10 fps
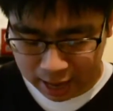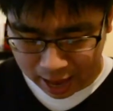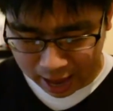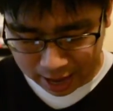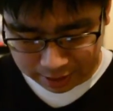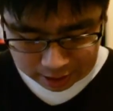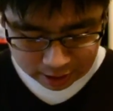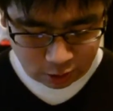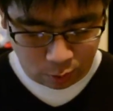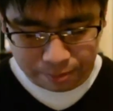And
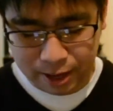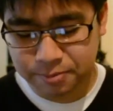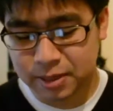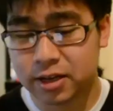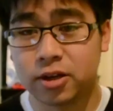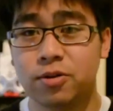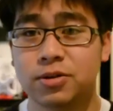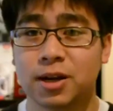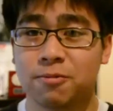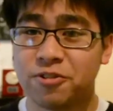uh, the webcams I
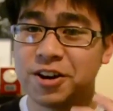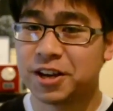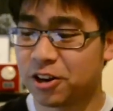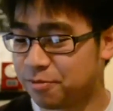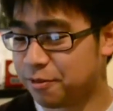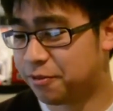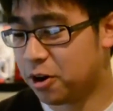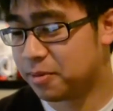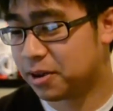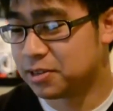use, and I'm reading it off my
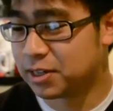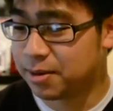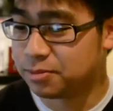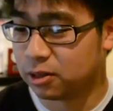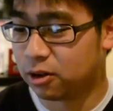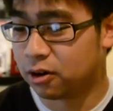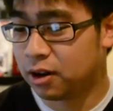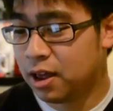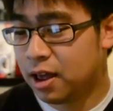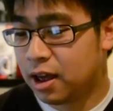phone because the names are long,
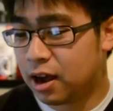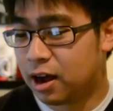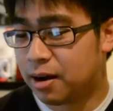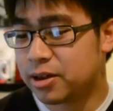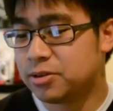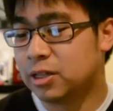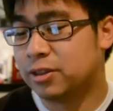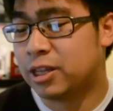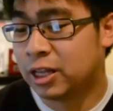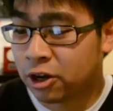uh, I use the,
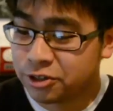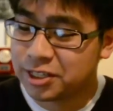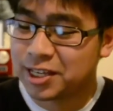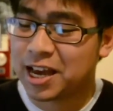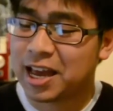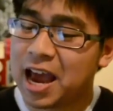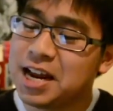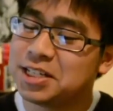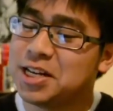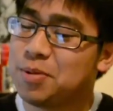the Logitech
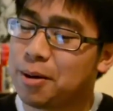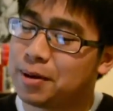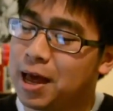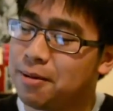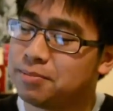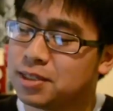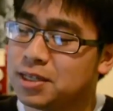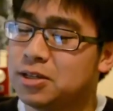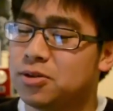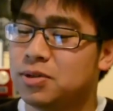HD webcam
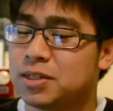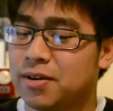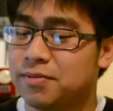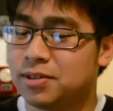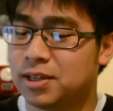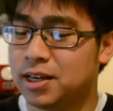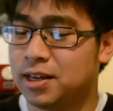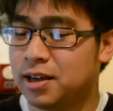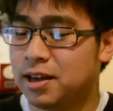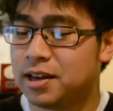
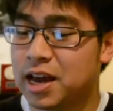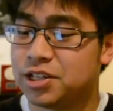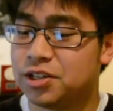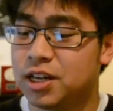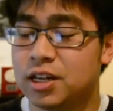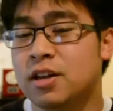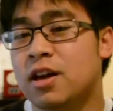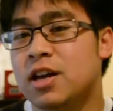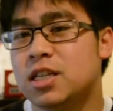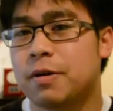C270 HD.
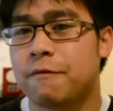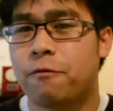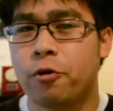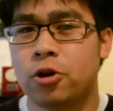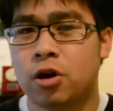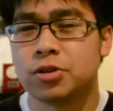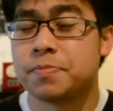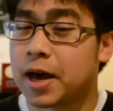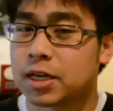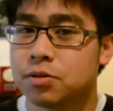It's about $40
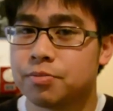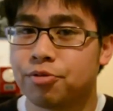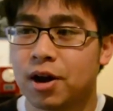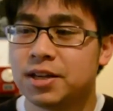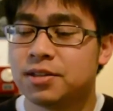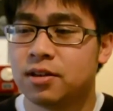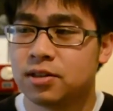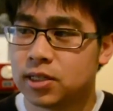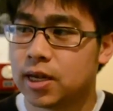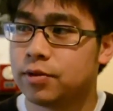maximum price,
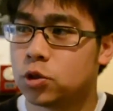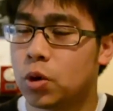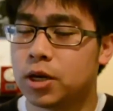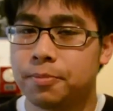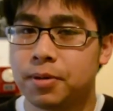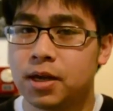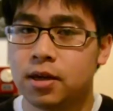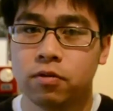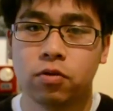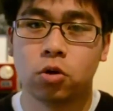
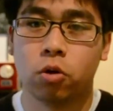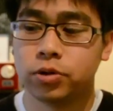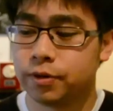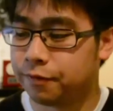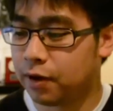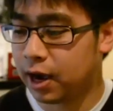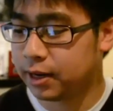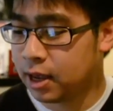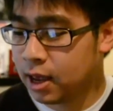720p, records you fine.